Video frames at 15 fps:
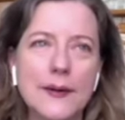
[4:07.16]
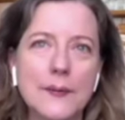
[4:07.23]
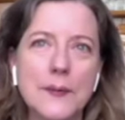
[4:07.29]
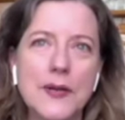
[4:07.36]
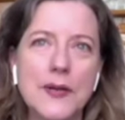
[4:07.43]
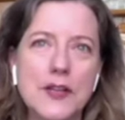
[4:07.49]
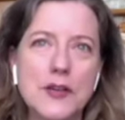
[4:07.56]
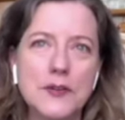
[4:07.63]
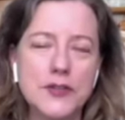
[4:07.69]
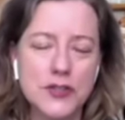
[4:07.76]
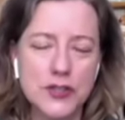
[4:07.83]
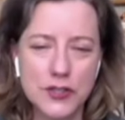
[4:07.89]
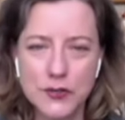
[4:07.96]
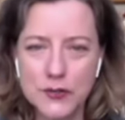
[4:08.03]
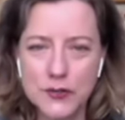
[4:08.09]
when you
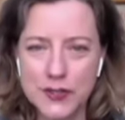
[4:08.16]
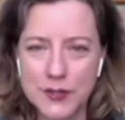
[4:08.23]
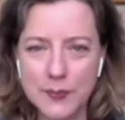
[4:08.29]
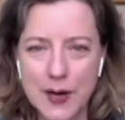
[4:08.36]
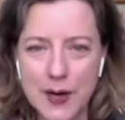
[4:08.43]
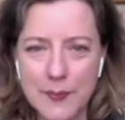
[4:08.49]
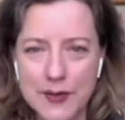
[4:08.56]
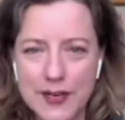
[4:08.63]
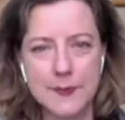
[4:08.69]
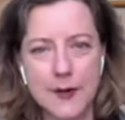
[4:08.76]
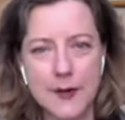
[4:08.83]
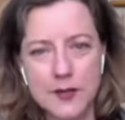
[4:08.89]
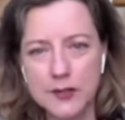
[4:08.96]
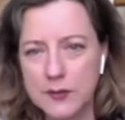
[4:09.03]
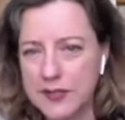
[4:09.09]
choose a property, are
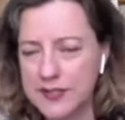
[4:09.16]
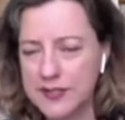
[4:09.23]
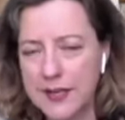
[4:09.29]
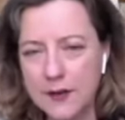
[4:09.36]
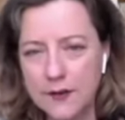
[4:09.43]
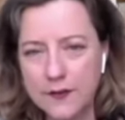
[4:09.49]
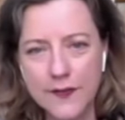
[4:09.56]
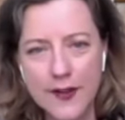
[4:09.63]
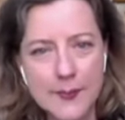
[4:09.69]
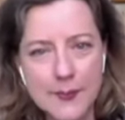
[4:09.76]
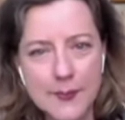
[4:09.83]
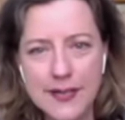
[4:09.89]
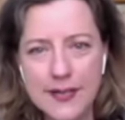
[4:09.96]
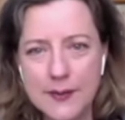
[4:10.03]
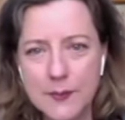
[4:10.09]
you doing single
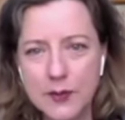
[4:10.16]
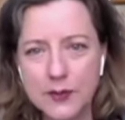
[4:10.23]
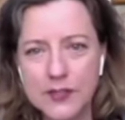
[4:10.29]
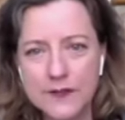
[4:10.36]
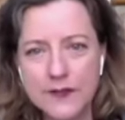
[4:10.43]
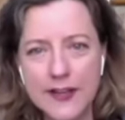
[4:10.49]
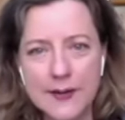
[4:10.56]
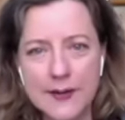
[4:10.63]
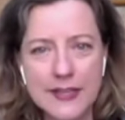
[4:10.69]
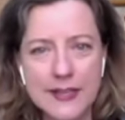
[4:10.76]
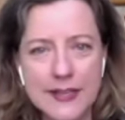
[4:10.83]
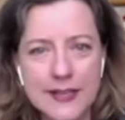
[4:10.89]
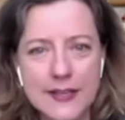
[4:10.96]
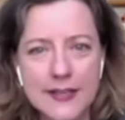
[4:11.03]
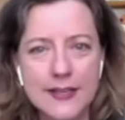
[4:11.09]
family,
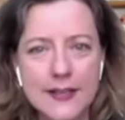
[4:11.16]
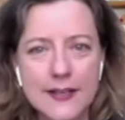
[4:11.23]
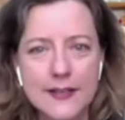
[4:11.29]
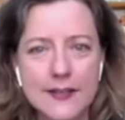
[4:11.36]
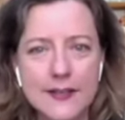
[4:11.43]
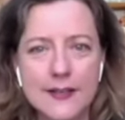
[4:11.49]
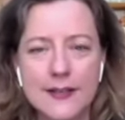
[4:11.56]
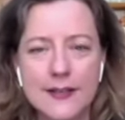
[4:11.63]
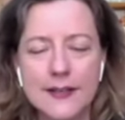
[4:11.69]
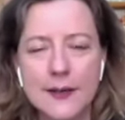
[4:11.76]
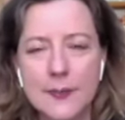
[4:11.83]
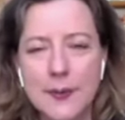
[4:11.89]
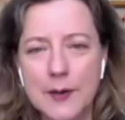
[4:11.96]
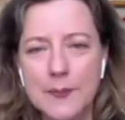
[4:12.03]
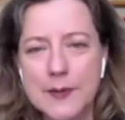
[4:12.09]
multifamily,
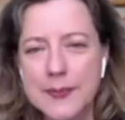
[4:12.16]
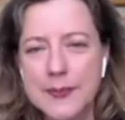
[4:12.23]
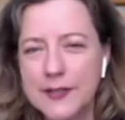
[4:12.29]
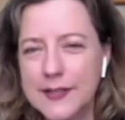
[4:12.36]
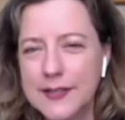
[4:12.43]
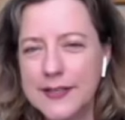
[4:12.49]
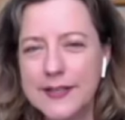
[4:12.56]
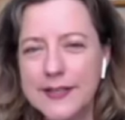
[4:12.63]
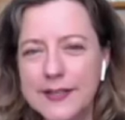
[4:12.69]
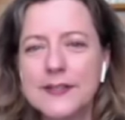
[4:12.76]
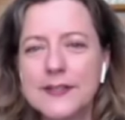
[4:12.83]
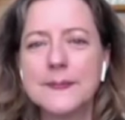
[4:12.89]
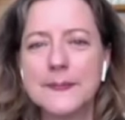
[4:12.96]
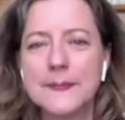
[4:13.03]
apartment yeah. buildings?